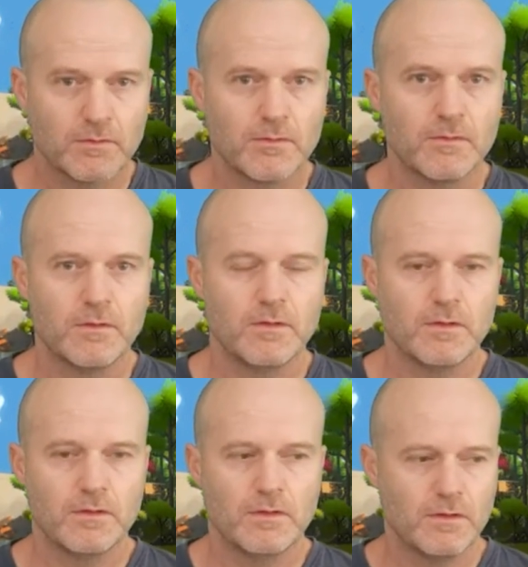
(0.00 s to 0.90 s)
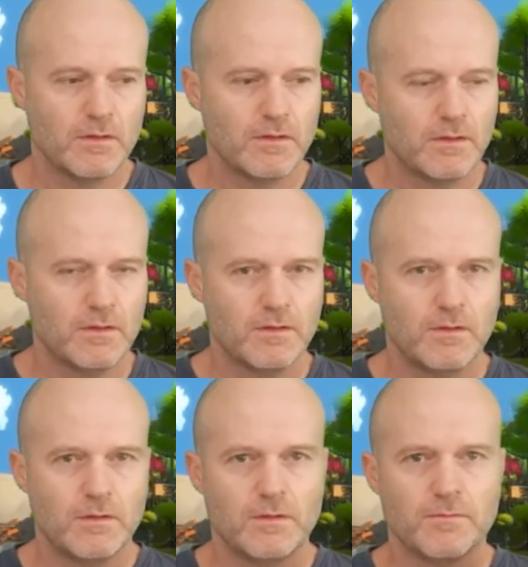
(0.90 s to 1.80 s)

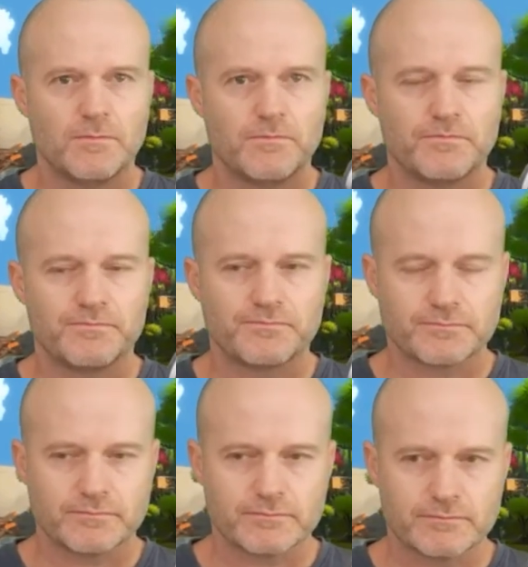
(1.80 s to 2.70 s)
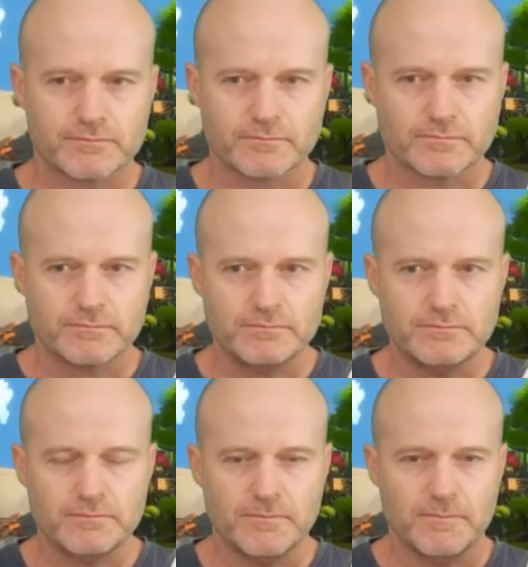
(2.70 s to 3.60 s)

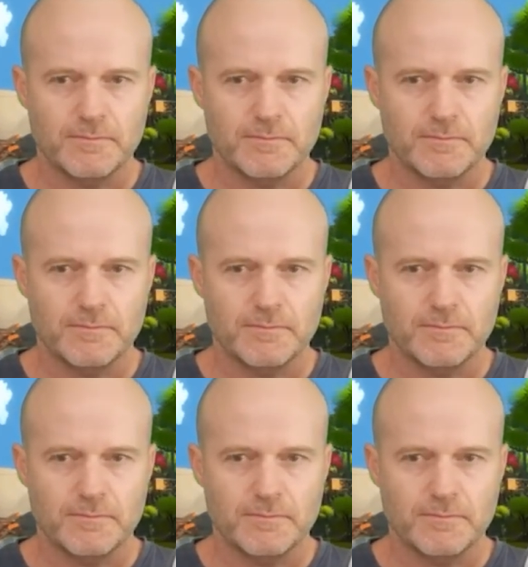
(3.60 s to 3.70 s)
(not speaking)